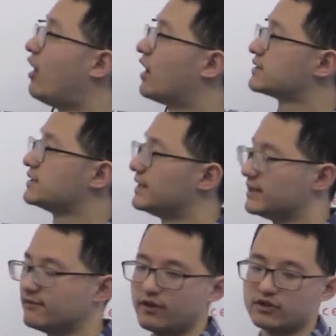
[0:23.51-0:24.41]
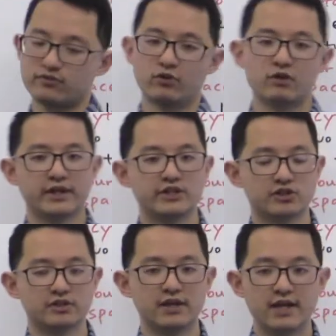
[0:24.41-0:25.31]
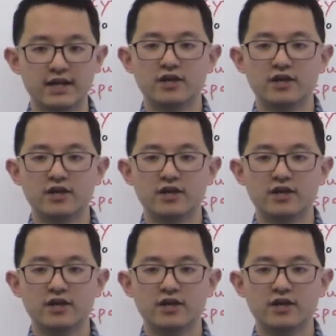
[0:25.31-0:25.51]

oxidative phosphorylation,